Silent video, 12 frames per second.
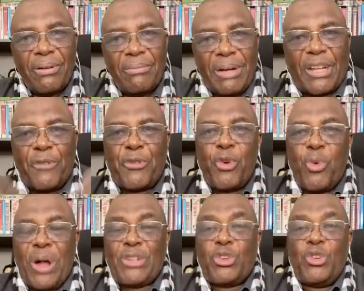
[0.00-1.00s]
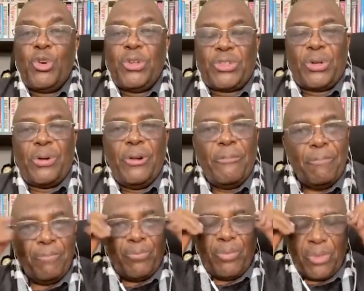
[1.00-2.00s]
But if you want to do so,
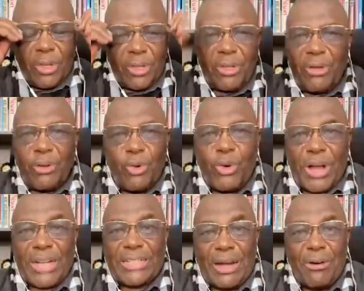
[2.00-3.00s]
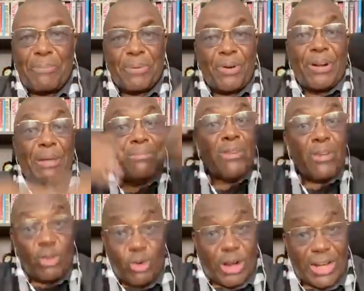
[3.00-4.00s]
look at our program,
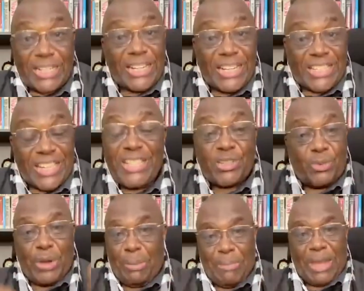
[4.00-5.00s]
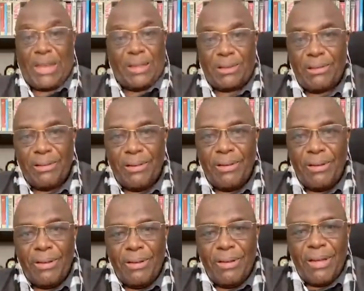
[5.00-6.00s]
look at the sense we are making.
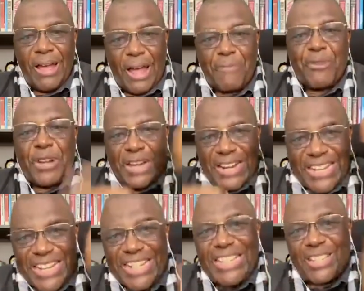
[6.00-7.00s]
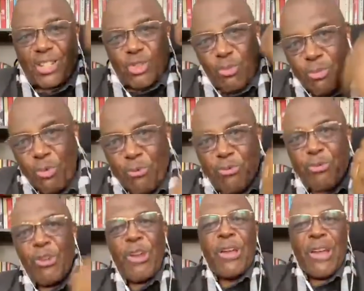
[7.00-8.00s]
Africa needs to move.
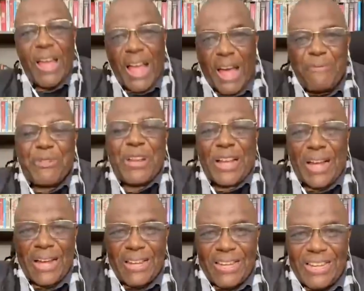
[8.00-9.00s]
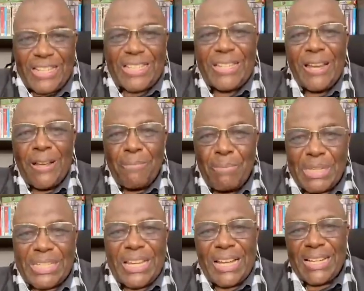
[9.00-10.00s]
Africa needs
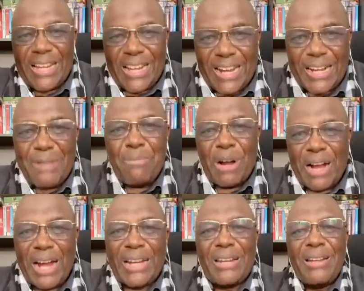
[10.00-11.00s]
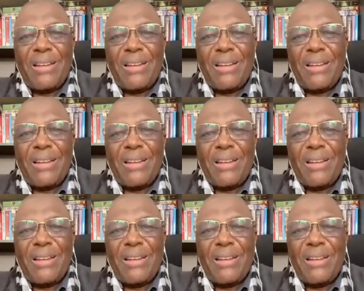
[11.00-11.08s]
Mr. Karim Khan.